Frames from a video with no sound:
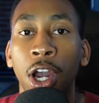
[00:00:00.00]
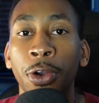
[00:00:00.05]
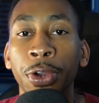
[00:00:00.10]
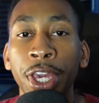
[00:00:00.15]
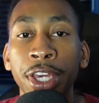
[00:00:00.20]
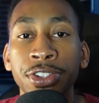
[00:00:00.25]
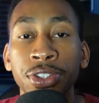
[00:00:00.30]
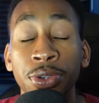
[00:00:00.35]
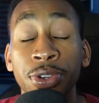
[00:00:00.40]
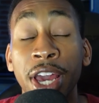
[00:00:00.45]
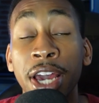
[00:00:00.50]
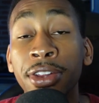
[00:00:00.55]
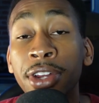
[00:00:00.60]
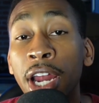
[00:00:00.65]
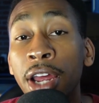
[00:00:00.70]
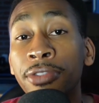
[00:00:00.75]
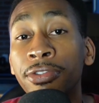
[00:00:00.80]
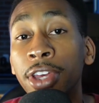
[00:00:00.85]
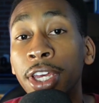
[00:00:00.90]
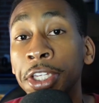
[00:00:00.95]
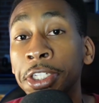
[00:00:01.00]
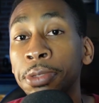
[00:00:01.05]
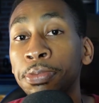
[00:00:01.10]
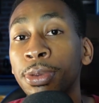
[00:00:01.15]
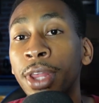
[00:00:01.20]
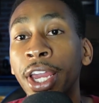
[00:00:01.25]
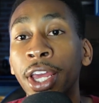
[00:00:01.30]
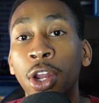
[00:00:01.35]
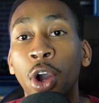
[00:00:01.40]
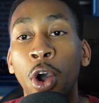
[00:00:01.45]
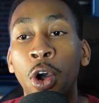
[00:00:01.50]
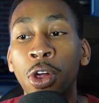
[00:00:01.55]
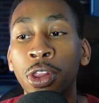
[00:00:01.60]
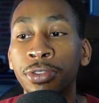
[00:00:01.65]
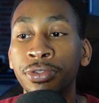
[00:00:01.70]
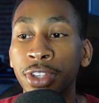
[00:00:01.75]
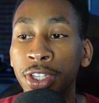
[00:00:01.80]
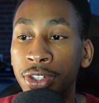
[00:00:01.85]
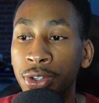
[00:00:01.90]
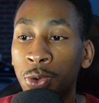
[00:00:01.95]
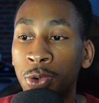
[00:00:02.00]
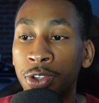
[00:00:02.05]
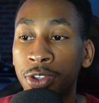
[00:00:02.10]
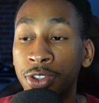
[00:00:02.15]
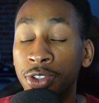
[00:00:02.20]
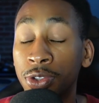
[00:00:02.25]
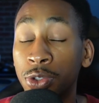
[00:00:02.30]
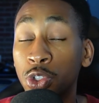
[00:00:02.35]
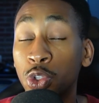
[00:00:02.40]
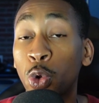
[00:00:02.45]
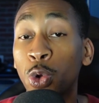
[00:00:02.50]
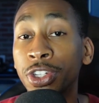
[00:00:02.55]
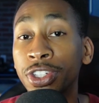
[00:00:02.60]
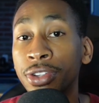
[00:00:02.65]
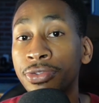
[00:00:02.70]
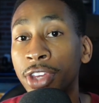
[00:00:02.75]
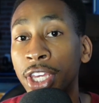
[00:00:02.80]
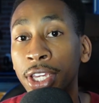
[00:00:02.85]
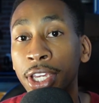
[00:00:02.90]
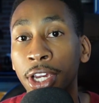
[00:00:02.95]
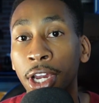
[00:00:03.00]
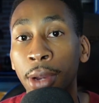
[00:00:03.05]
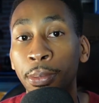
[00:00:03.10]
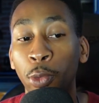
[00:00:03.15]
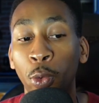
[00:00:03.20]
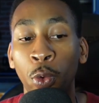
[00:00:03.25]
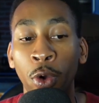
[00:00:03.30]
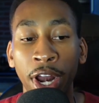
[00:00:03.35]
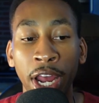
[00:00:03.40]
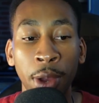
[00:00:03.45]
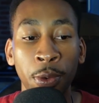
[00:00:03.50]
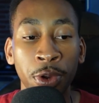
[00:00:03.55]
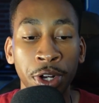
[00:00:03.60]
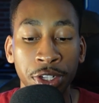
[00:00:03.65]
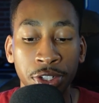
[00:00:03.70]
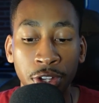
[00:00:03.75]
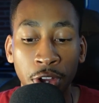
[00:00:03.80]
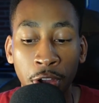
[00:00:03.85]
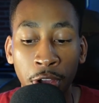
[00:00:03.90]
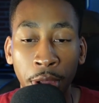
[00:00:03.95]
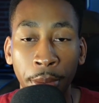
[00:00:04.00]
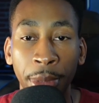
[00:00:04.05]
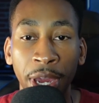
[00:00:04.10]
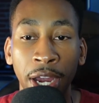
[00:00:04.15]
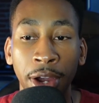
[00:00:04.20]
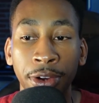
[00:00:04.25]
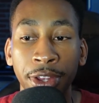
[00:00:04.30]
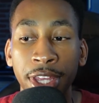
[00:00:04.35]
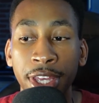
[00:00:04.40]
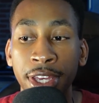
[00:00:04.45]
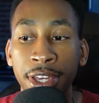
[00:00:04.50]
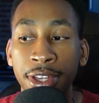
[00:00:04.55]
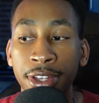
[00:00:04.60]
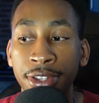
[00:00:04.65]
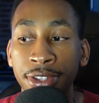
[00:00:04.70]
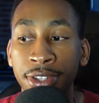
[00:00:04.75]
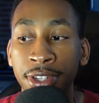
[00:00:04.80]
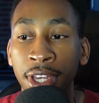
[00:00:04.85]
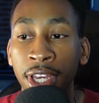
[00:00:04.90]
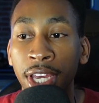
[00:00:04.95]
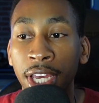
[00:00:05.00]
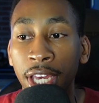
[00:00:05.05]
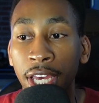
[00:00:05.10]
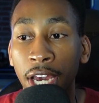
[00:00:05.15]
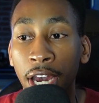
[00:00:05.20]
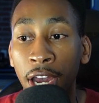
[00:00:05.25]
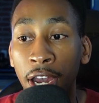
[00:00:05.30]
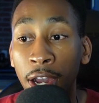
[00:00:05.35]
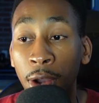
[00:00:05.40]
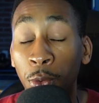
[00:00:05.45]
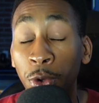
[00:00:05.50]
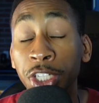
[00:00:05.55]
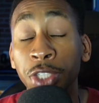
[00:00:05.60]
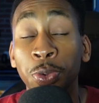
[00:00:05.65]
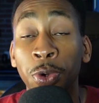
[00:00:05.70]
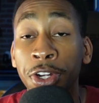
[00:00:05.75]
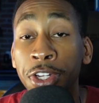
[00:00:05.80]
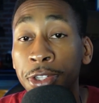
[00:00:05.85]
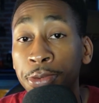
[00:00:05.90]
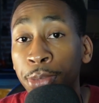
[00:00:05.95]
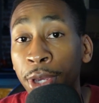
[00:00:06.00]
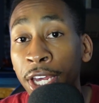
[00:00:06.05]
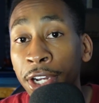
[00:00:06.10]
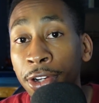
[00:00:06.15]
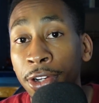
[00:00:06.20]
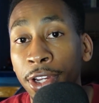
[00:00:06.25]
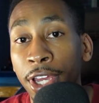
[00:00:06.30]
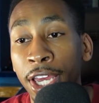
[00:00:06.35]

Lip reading: Okay, so now that I've explained all of these sources of income, what I want to talk about is which one is better.